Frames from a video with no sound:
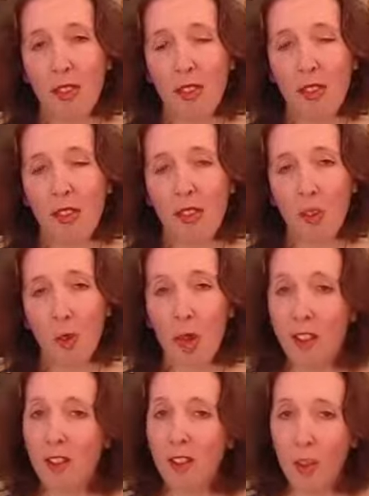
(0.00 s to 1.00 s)
That's where
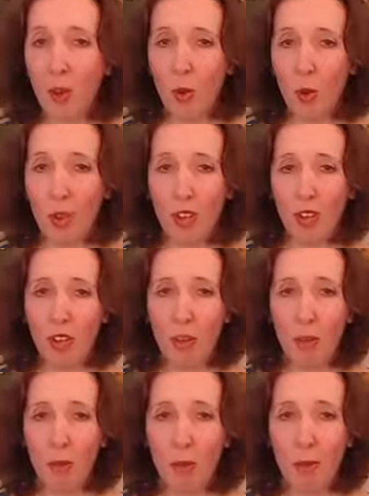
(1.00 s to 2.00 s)
the solutions
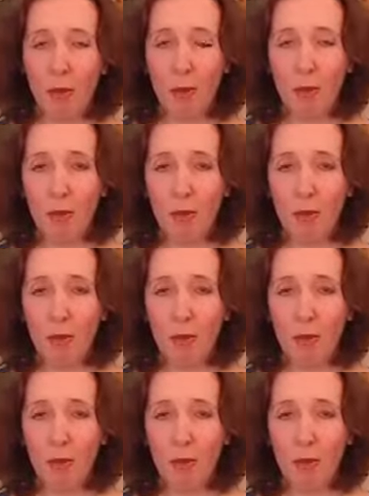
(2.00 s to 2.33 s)
come from.